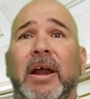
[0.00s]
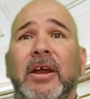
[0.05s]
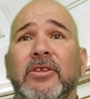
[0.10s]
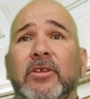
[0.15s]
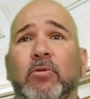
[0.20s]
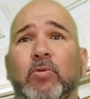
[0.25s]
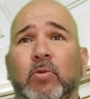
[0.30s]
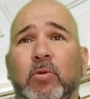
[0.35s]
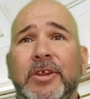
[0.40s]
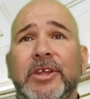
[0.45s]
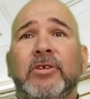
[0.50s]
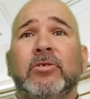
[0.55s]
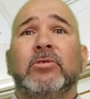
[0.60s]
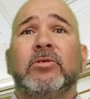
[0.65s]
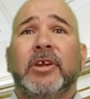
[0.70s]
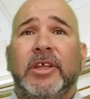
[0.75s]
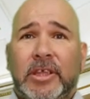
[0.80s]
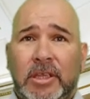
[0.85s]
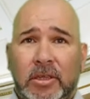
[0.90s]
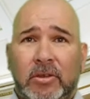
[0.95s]
by the
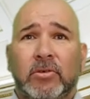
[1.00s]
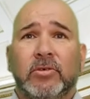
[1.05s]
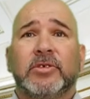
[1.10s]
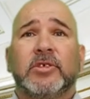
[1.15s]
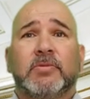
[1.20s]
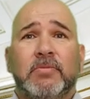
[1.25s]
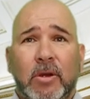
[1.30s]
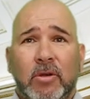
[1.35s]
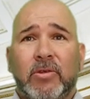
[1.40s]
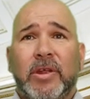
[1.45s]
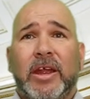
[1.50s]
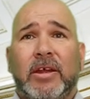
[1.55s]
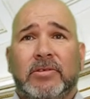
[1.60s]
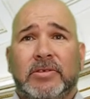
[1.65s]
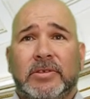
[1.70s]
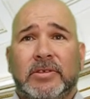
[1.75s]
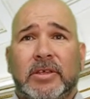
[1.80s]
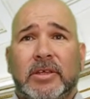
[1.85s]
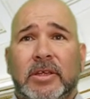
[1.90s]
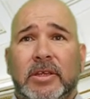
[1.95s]
Regal Eagle
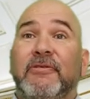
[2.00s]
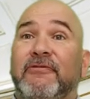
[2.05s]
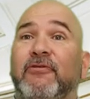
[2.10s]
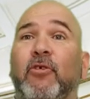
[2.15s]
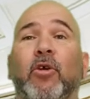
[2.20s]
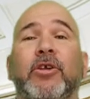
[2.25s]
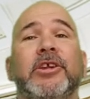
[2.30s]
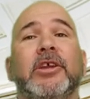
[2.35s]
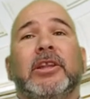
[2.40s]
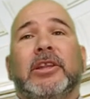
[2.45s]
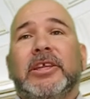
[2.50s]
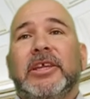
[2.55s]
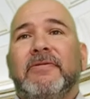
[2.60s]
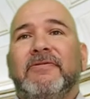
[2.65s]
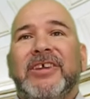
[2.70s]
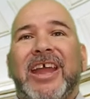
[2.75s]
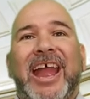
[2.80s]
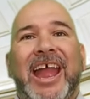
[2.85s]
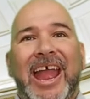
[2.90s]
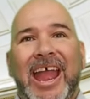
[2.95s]
Smokehouse. Before you
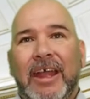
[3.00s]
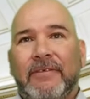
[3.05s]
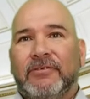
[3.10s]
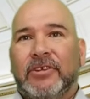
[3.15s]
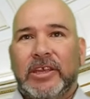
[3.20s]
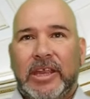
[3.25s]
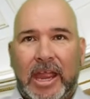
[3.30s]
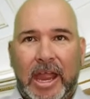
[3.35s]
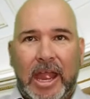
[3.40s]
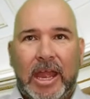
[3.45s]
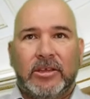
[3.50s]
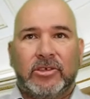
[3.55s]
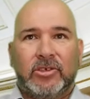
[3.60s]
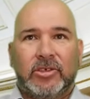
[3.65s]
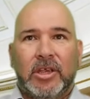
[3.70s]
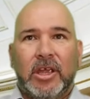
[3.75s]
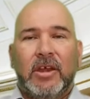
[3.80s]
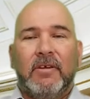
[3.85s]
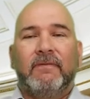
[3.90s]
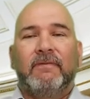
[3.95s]
leave, you have to
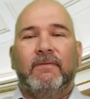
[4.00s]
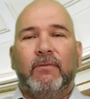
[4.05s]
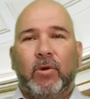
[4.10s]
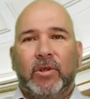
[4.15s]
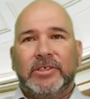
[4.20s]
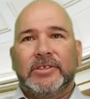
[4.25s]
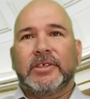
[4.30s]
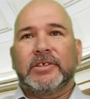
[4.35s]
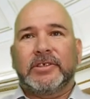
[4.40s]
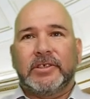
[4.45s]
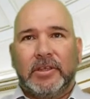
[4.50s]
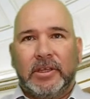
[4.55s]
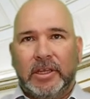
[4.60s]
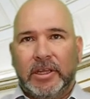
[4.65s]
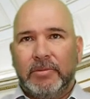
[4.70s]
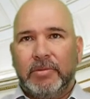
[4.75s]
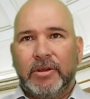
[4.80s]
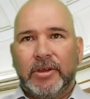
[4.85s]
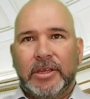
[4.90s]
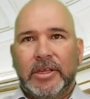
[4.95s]
catch Voices of
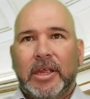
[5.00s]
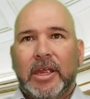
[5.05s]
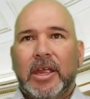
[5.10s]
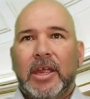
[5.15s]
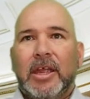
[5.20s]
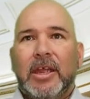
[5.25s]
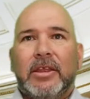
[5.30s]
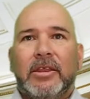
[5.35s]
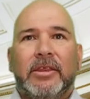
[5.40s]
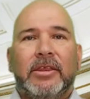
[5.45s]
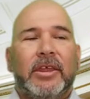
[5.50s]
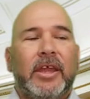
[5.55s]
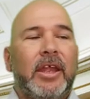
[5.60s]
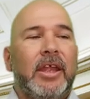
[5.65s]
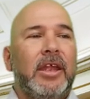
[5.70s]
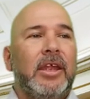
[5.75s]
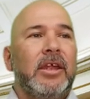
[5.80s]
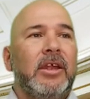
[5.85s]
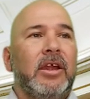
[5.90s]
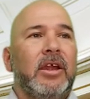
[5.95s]
Liberty.
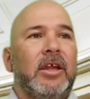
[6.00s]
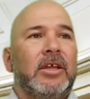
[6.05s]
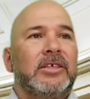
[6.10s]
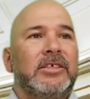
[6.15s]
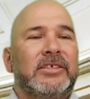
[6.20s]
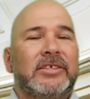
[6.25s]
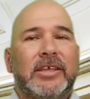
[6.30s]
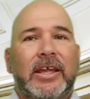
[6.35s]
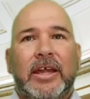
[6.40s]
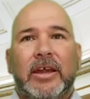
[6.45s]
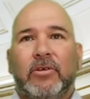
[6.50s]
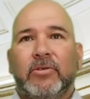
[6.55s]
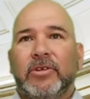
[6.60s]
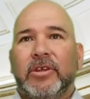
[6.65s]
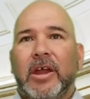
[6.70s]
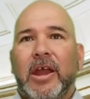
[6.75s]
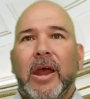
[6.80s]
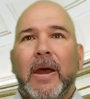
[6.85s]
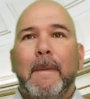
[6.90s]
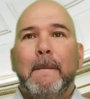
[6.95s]
They
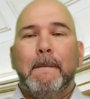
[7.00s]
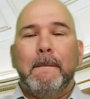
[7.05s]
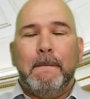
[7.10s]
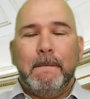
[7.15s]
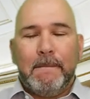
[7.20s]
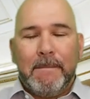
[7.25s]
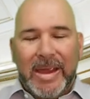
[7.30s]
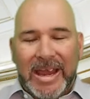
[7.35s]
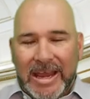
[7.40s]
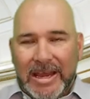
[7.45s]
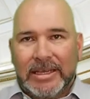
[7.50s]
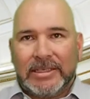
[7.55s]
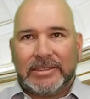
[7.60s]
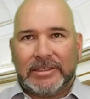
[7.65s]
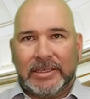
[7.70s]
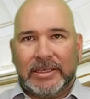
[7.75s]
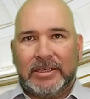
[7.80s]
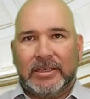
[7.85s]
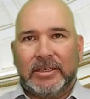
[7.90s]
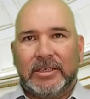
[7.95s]
sound
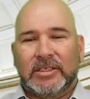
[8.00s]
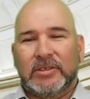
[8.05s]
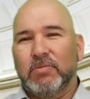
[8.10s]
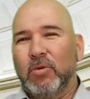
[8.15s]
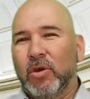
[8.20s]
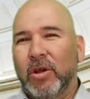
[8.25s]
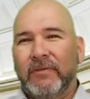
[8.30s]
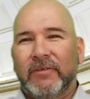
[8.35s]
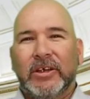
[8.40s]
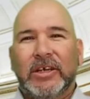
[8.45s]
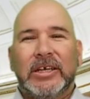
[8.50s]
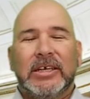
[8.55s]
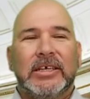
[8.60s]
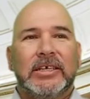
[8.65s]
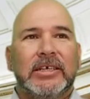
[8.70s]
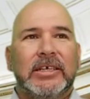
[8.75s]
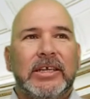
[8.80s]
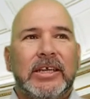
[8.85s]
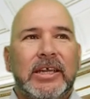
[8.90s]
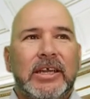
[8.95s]
amazing. It's more of
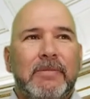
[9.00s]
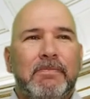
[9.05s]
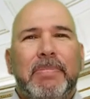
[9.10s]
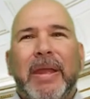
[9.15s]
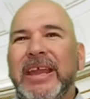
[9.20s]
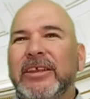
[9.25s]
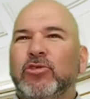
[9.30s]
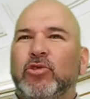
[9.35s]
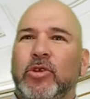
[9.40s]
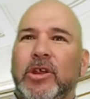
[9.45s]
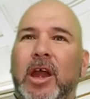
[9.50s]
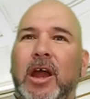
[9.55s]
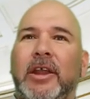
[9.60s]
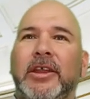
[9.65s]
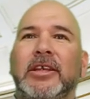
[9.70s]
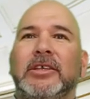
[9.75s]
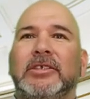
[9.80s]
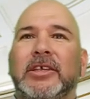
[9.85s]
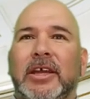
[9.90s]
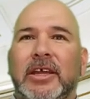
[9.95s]
a
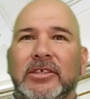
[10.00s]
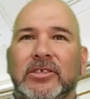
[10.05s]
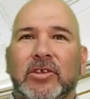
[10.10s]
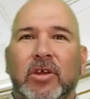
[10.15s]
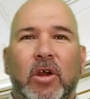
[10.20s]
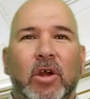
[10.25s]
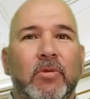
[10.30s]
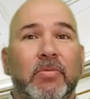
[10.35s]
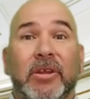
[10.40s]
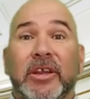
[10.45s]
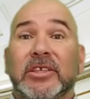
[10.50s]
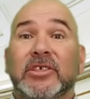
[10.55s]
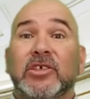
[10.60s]
patriotic type song,